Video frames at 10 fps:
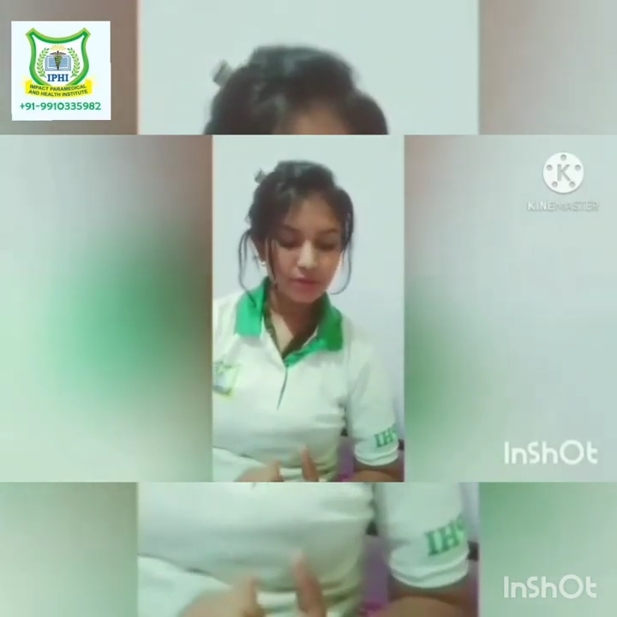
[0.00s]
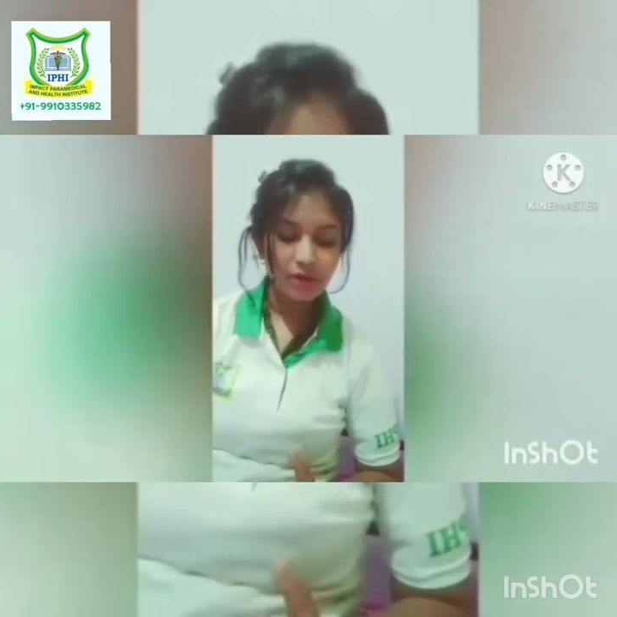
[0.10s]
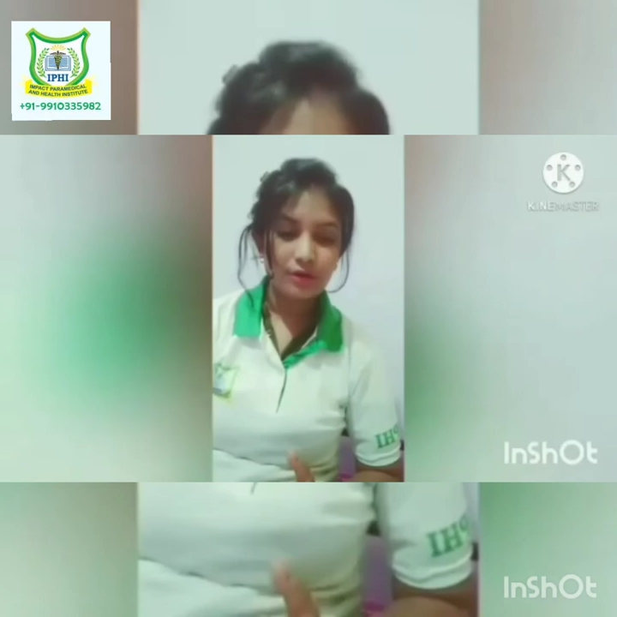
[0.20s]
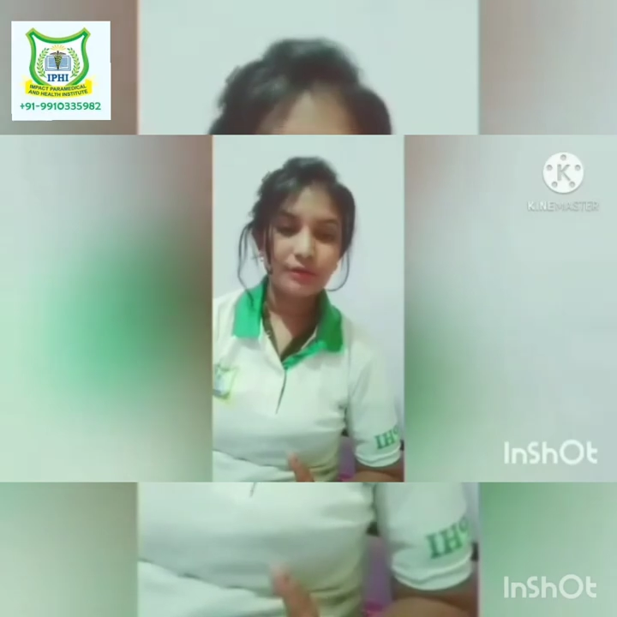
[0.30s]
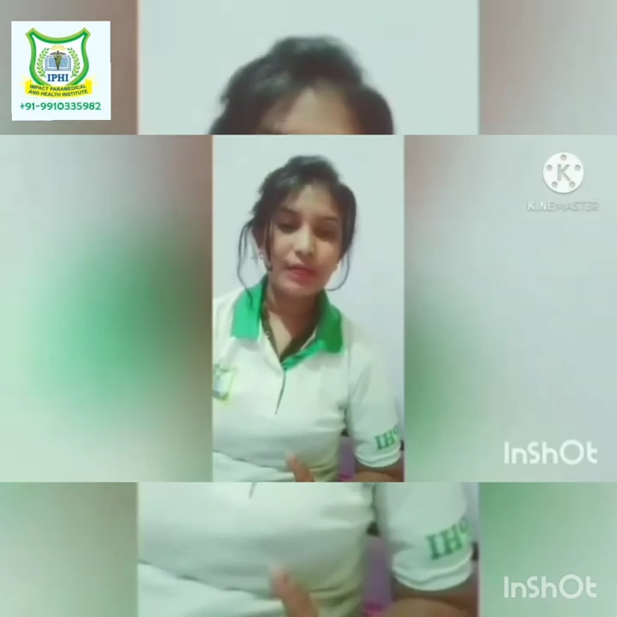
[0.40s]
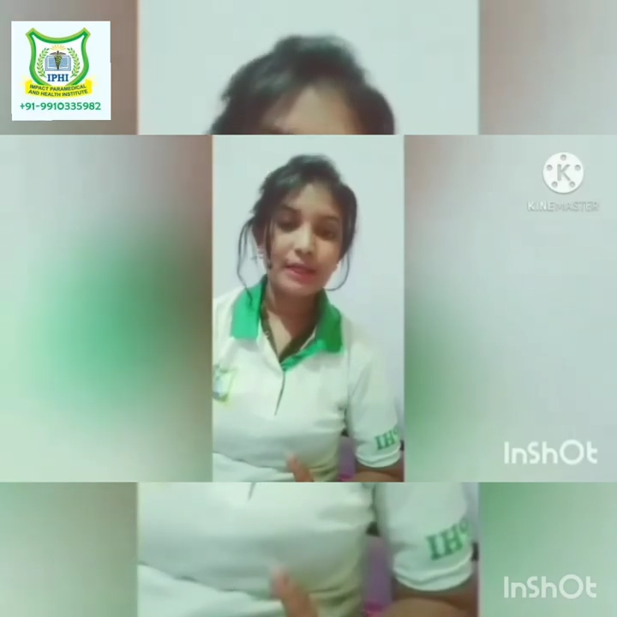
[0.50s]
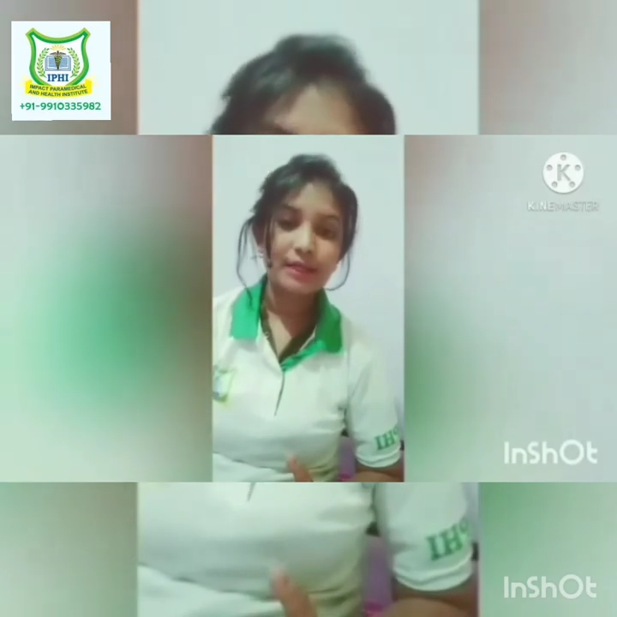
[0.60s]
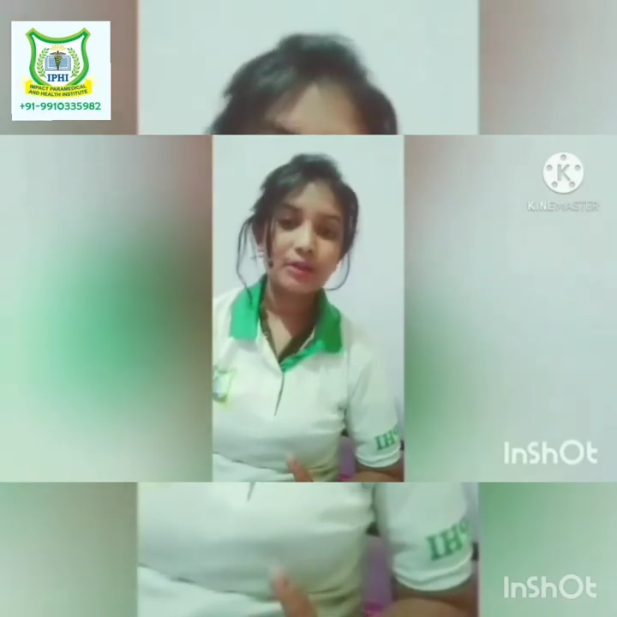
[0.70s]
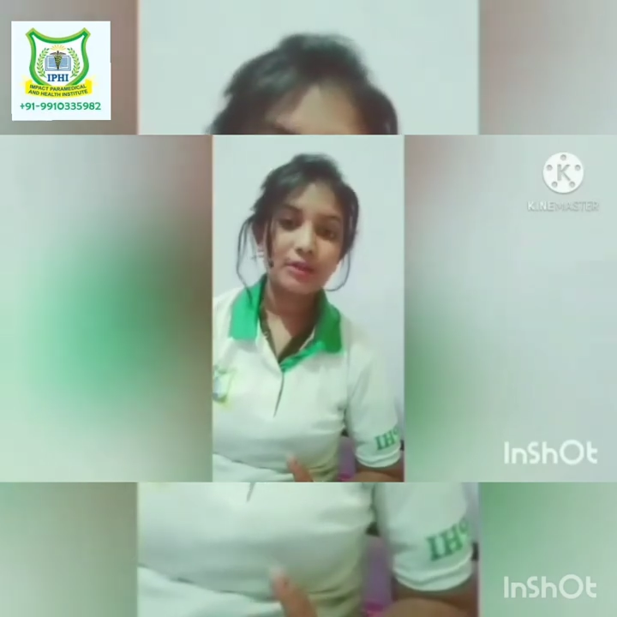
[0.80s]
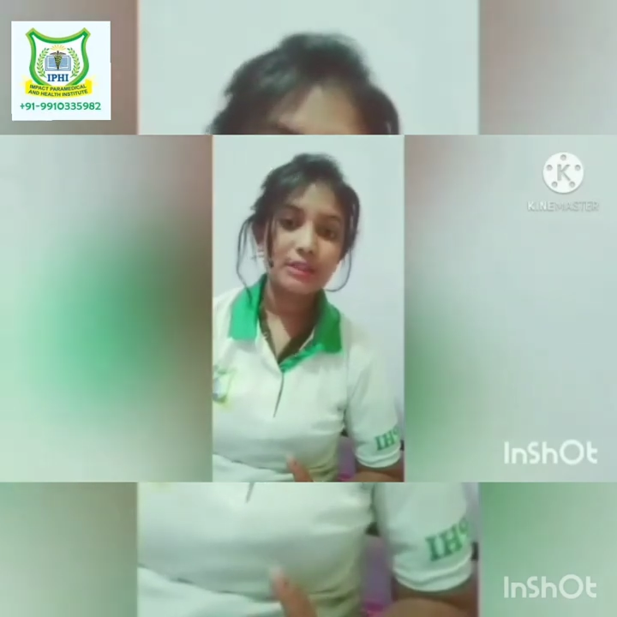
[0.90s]
of
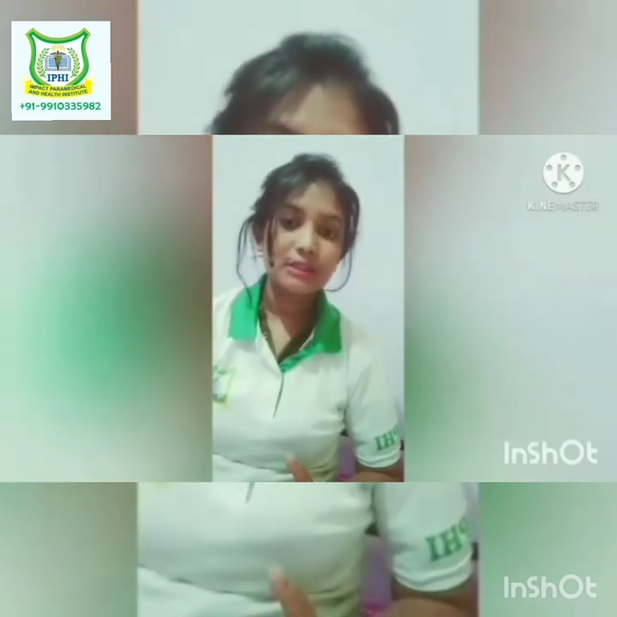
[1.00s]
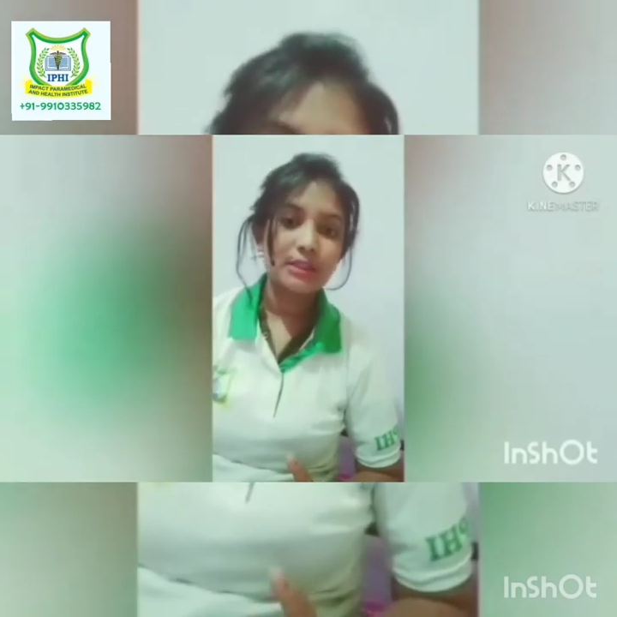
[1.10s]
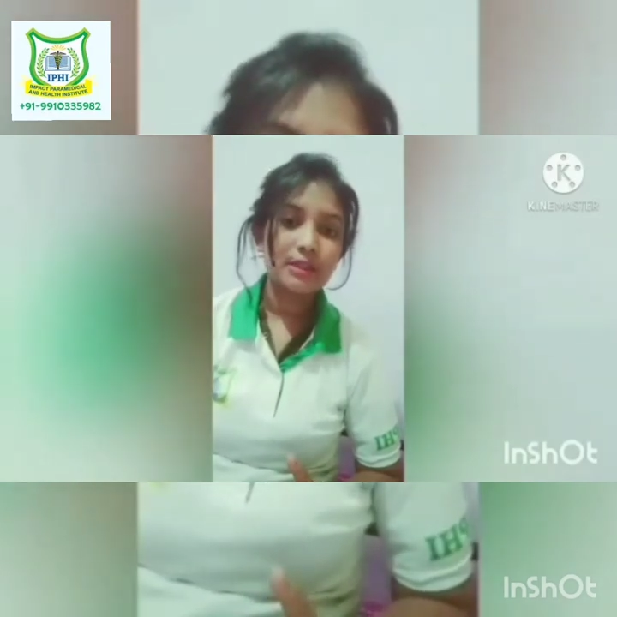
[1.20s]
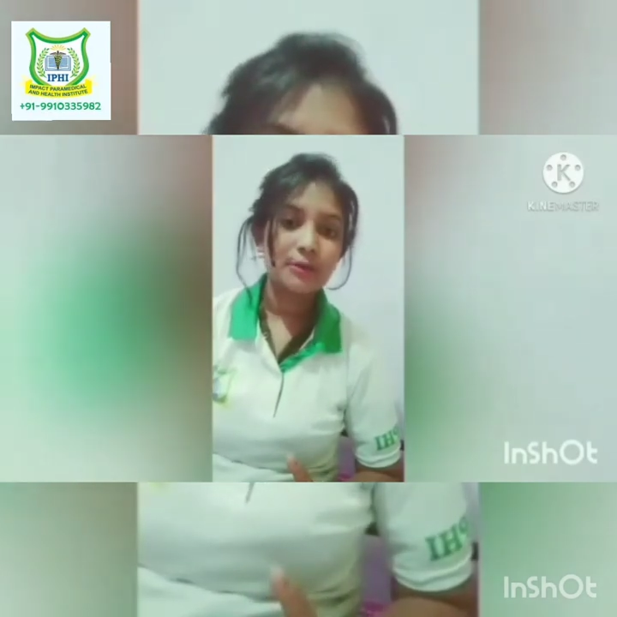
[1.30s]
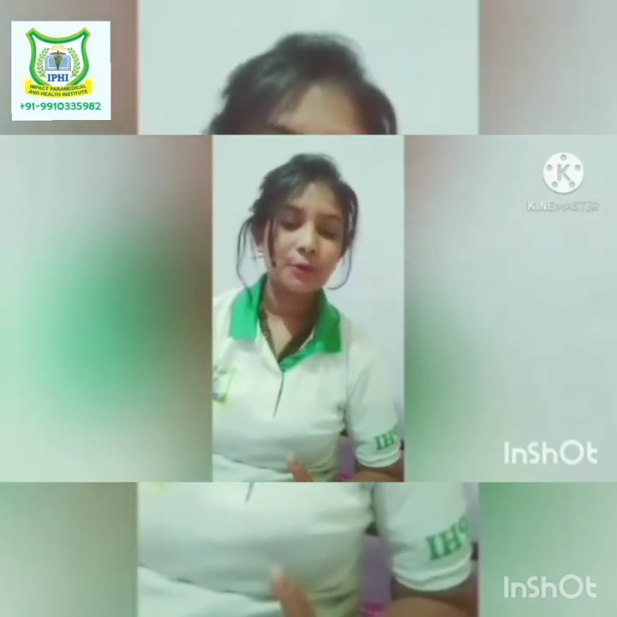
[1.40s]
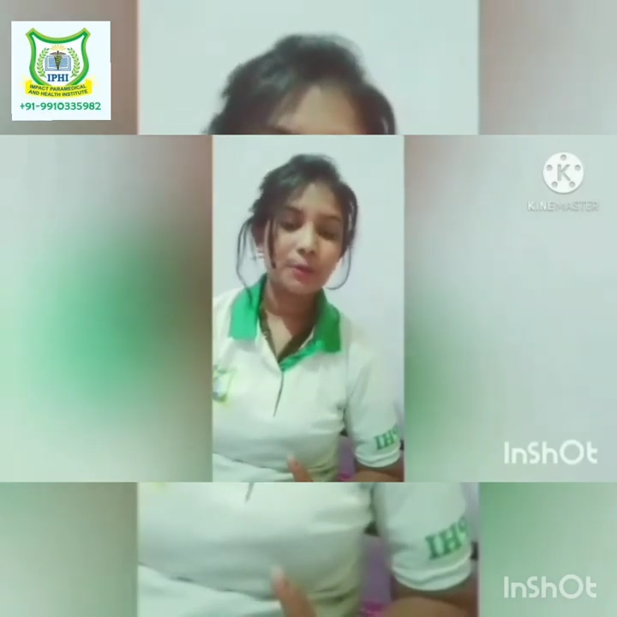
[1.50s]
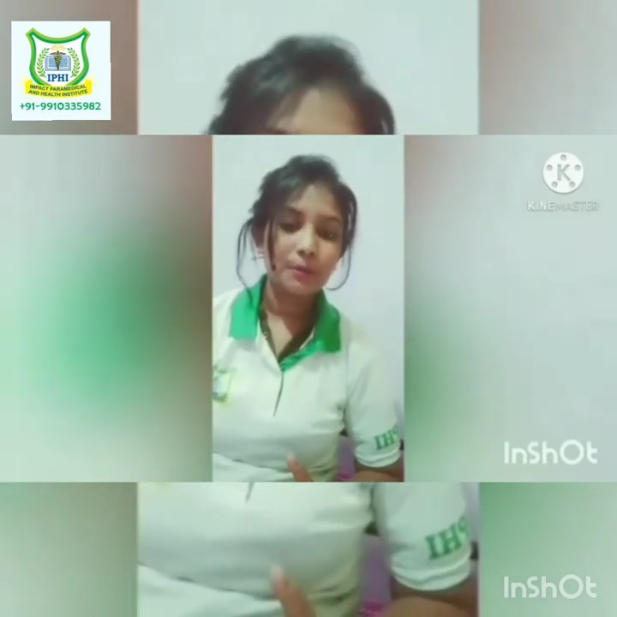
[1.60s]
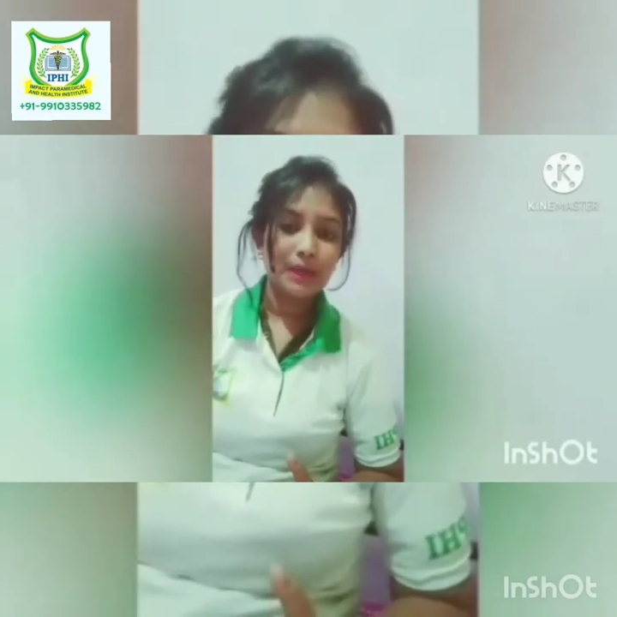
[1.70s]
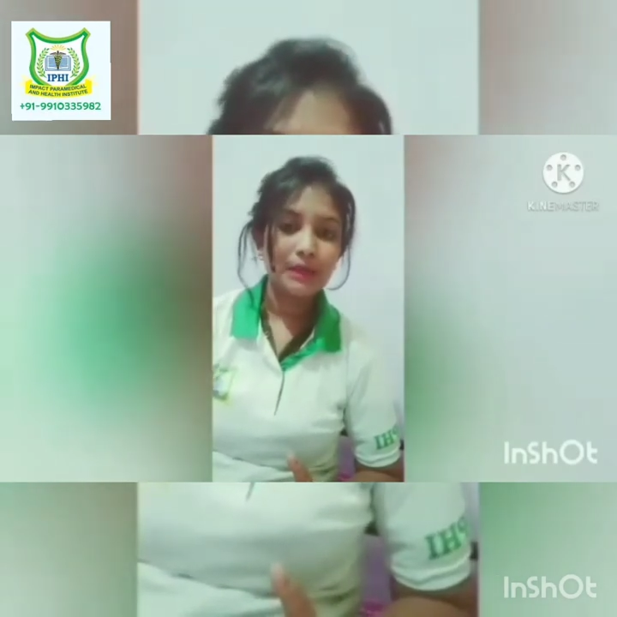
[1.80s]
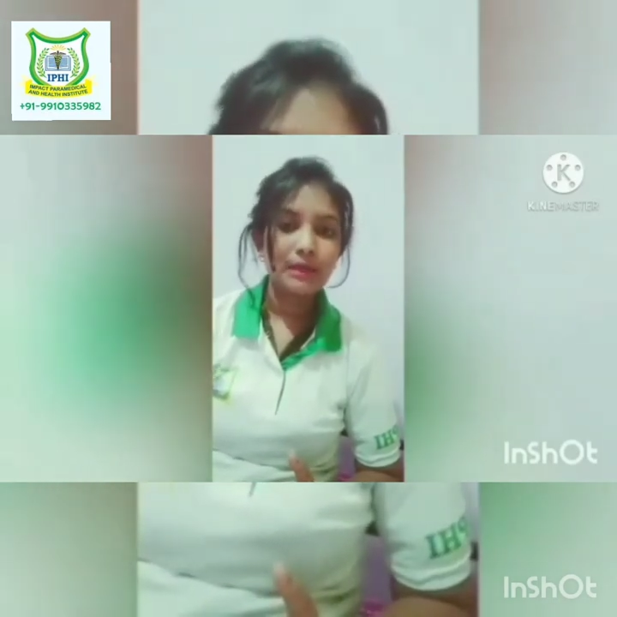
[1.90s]
diagnostic
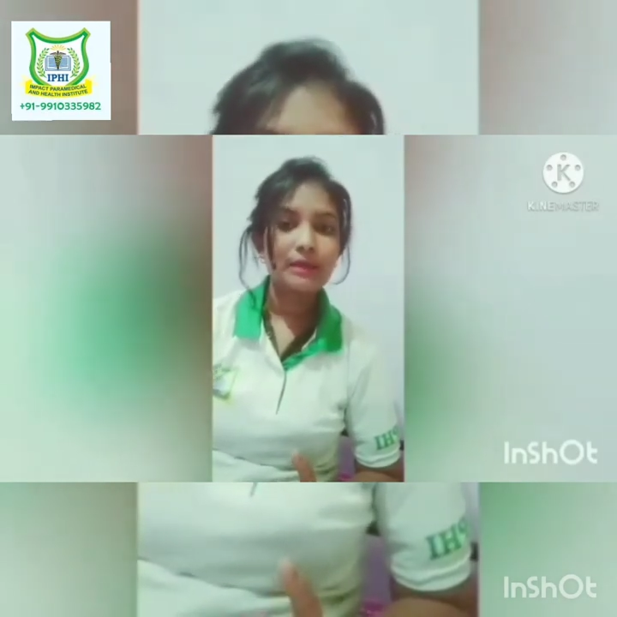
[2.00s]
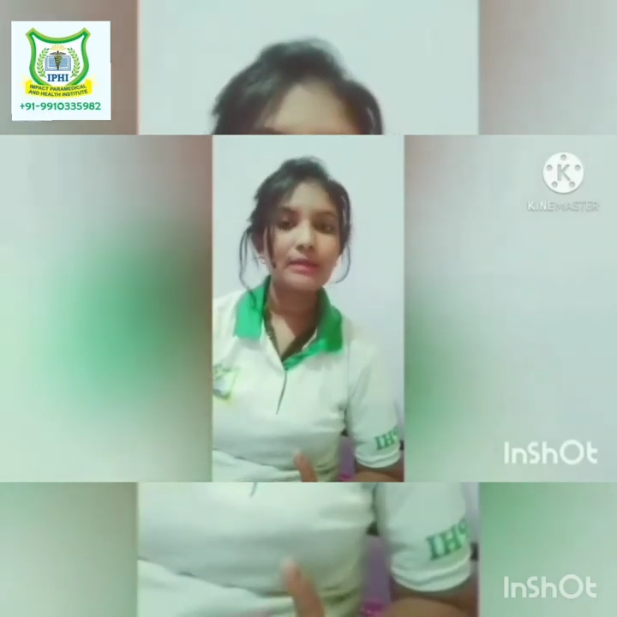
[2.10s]
equipment,